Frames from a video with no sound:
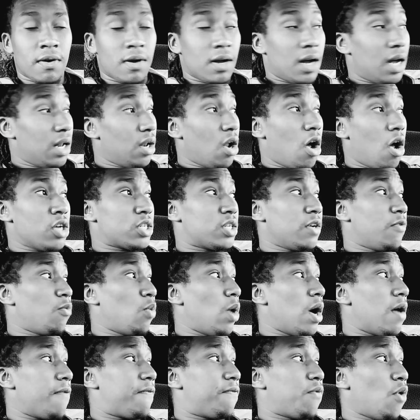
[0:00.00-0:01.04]
A loss of
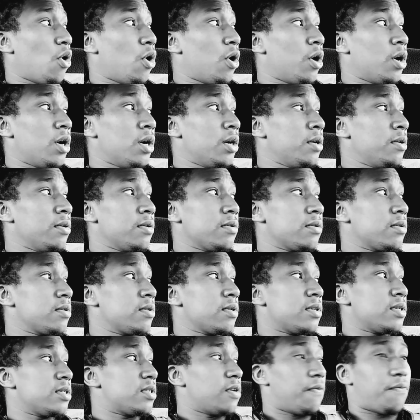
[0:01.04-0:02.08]
what, 4
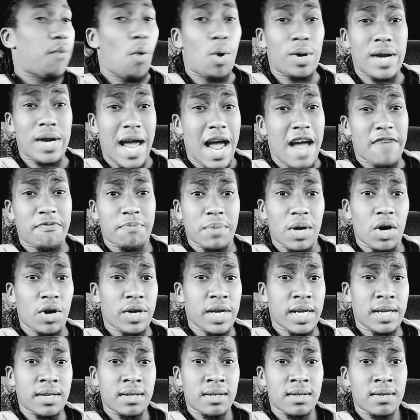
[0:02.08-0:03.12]
to 4.5
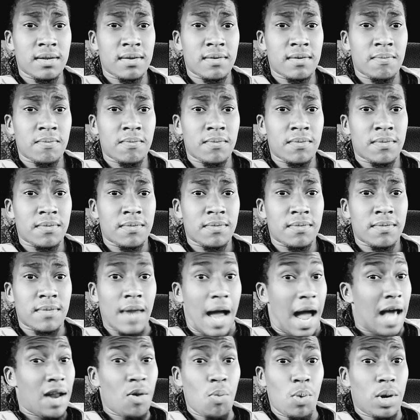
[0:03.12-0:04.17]
million?
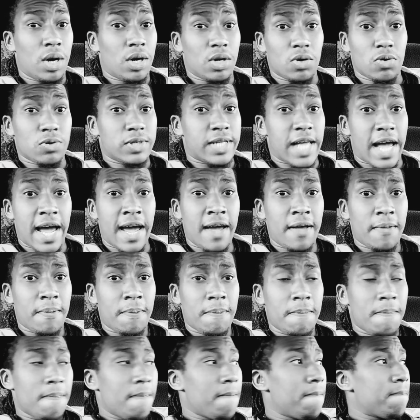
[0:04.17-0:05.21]
I don't want to lose that.
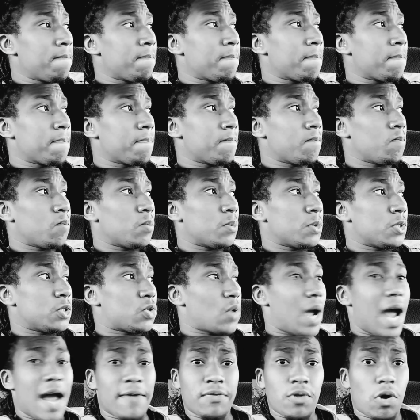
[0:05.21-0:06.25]
So
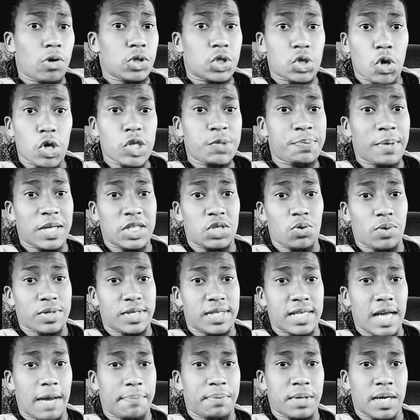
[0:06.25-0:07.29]
I have no choice but to
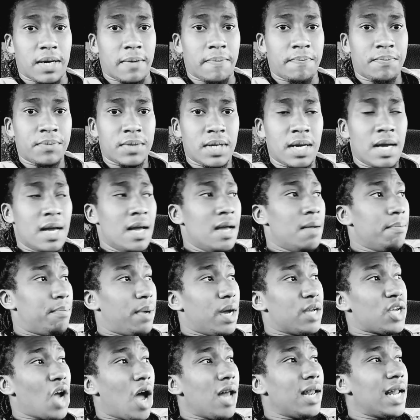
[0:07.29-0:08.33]
accept him.
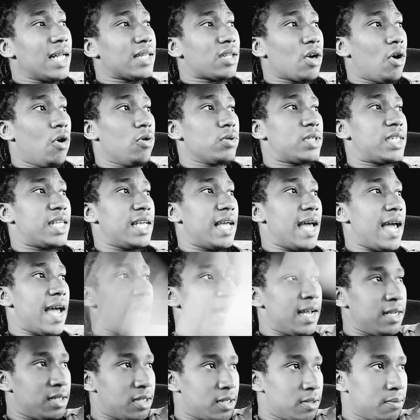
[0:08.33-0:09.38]
But y'all let the
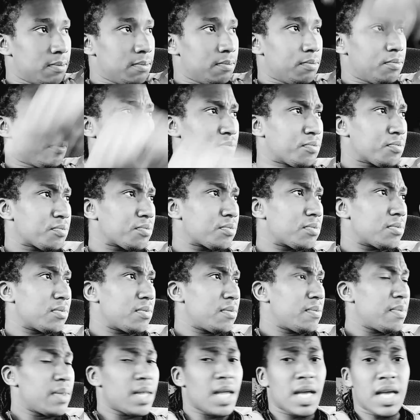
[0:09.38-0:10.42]
OTAs,
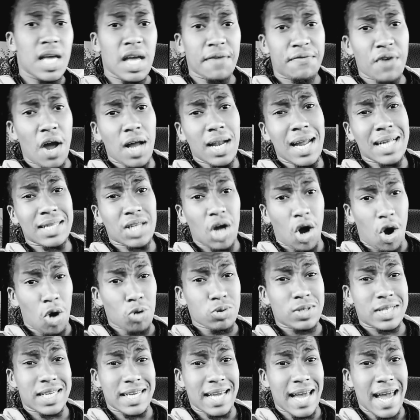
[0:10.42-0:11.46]
if y'all let the
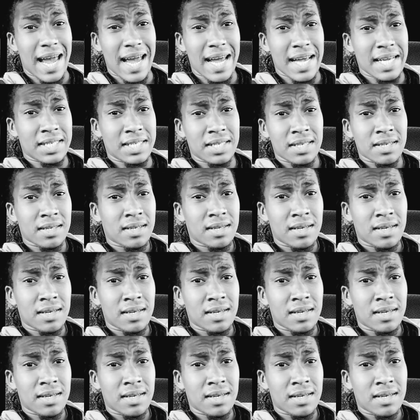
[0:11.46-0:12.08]
OTAs